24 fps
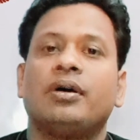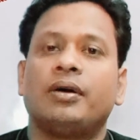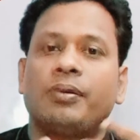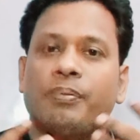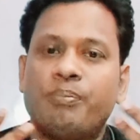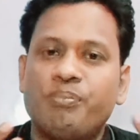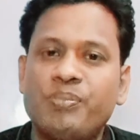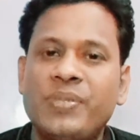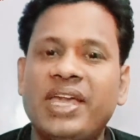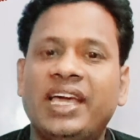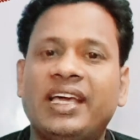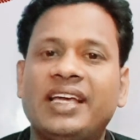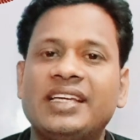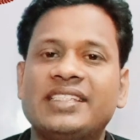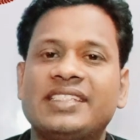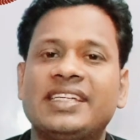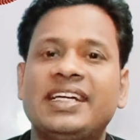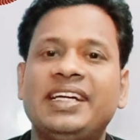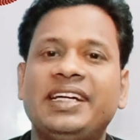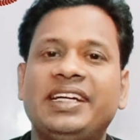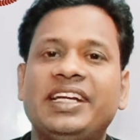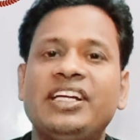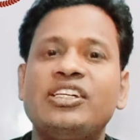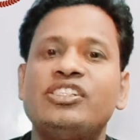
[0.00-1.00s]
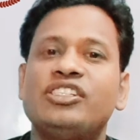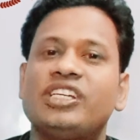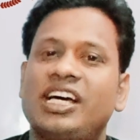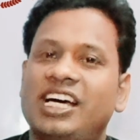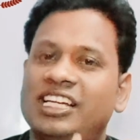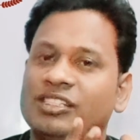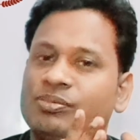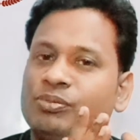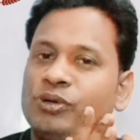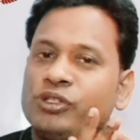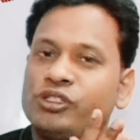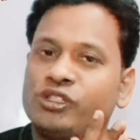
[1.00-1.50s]
make a sentence as
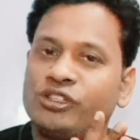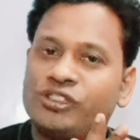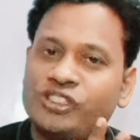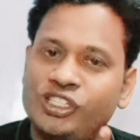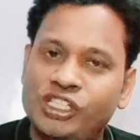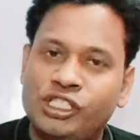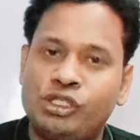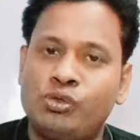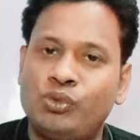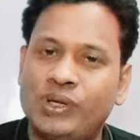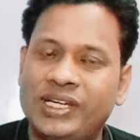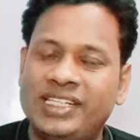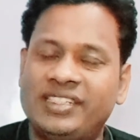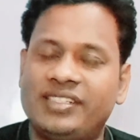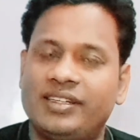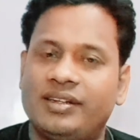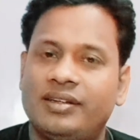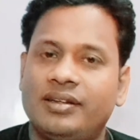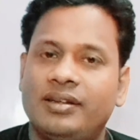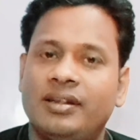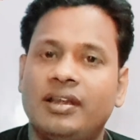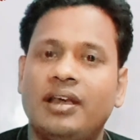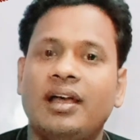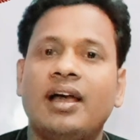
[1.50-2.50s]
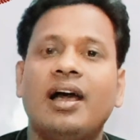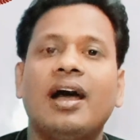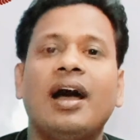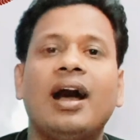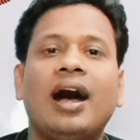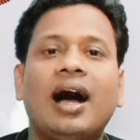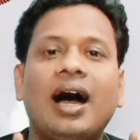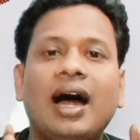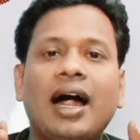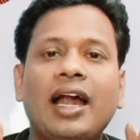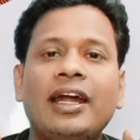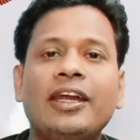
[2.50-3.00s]
per the situation.
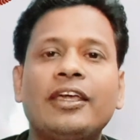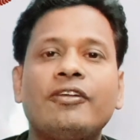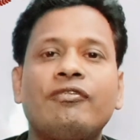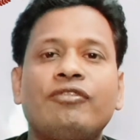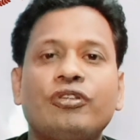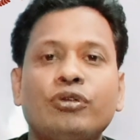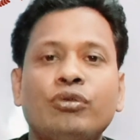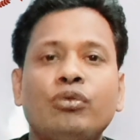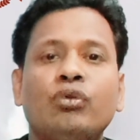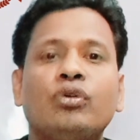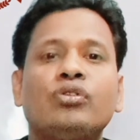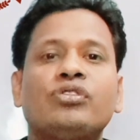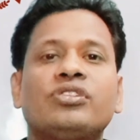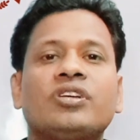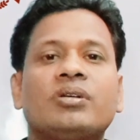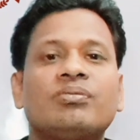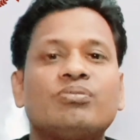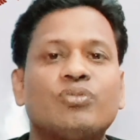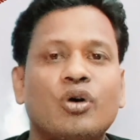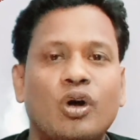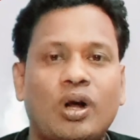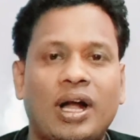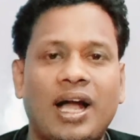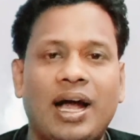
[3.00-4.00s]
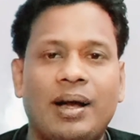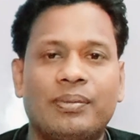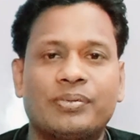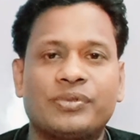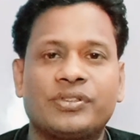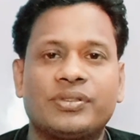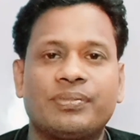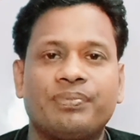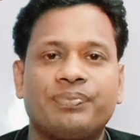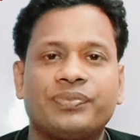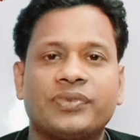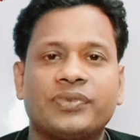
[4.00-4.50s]
And if you know some vocabs,